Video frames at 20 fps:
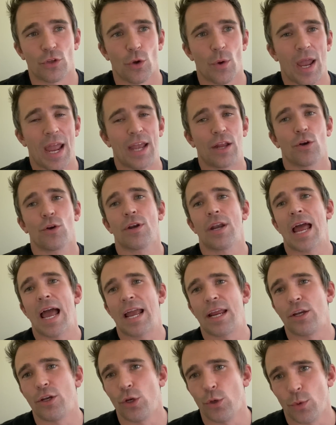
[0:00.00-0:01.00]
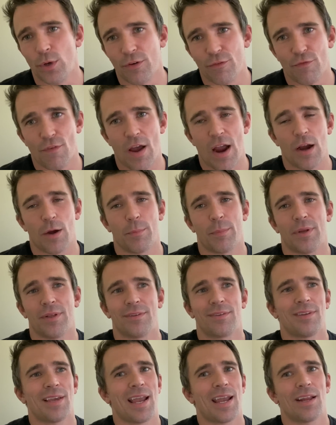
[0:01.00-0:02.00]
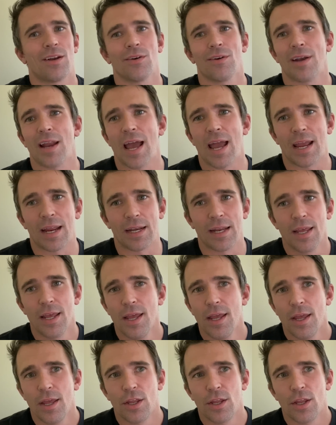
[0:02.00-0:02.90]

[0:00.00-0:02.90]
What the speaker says: So 8 or 9 new environments, 8 or 9